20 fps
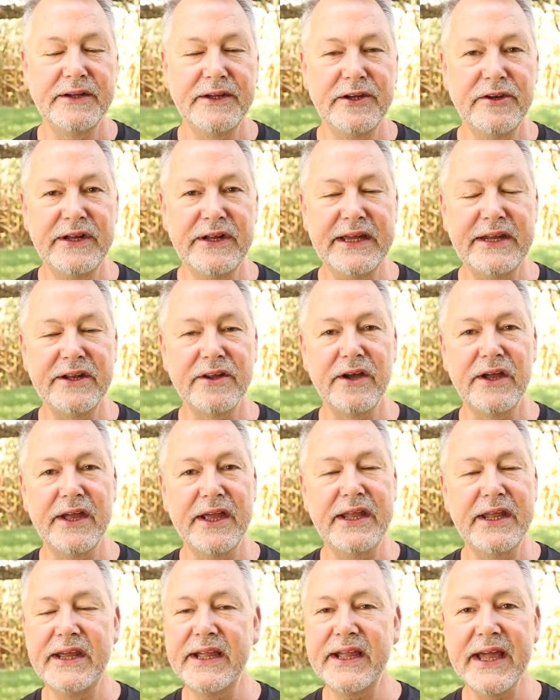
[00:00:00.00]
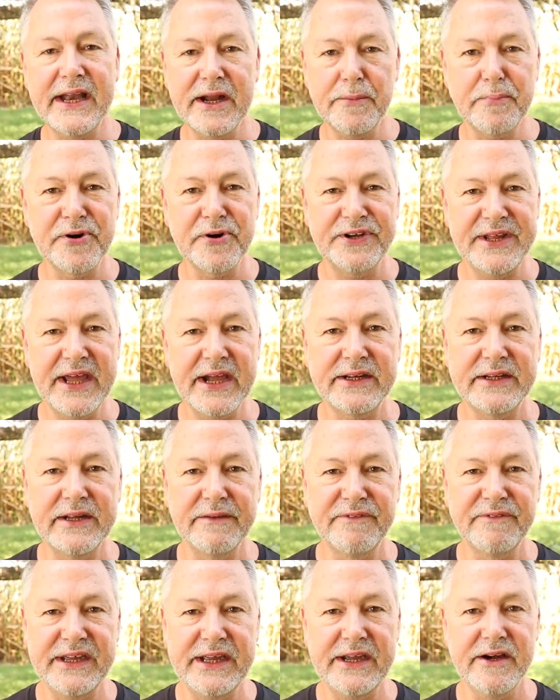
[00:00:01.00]
You need any kind of
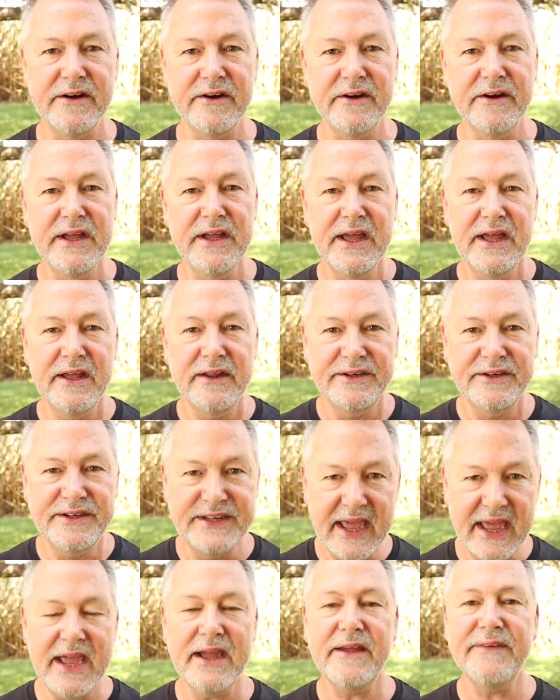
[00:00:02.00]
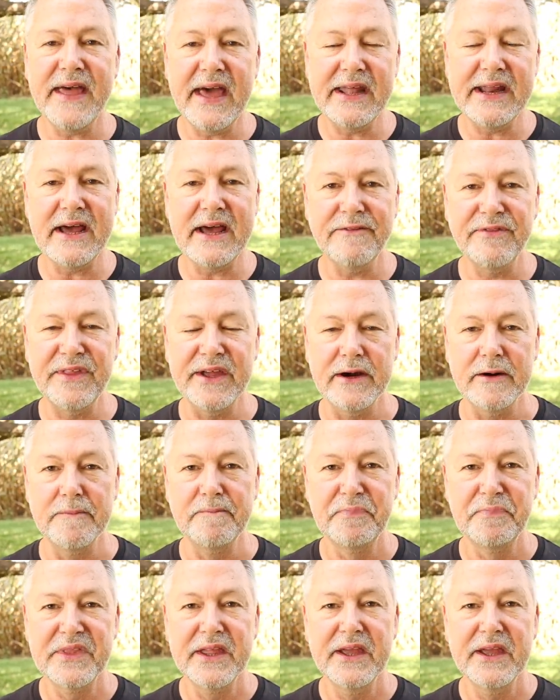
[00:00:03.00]
protective gear, take that out there.